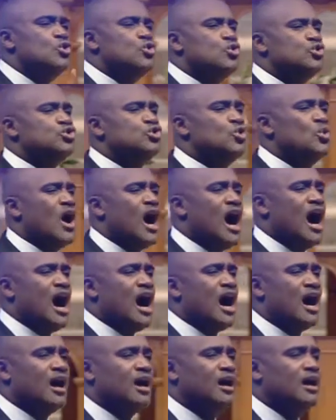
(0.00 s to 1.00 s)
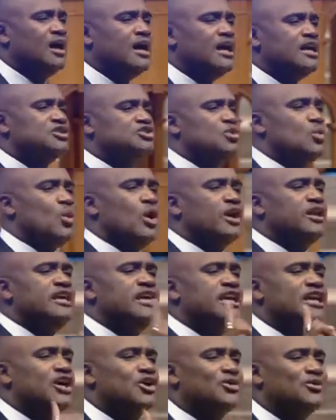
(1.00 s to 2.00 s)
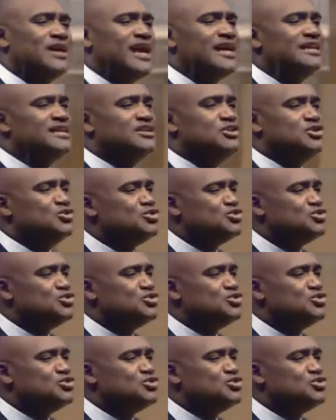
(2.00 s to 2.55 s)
are into what he created you to be.